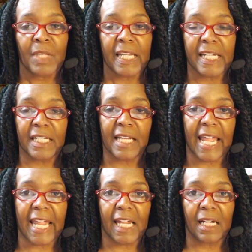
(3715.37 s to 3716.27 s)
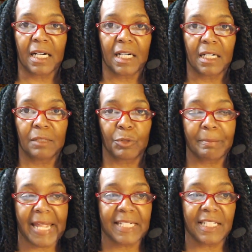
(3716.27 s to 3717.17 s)
in a uh,
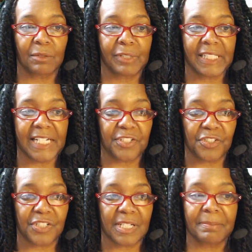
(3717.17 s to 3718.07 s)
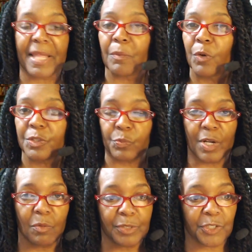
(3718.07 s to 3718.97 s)
romantic relationship that works
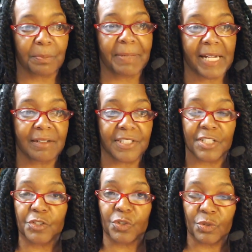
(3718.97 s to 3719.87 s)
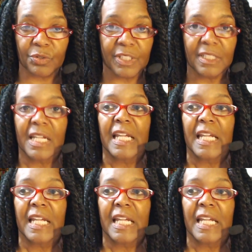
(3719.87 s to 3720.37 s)
well with your parents and children.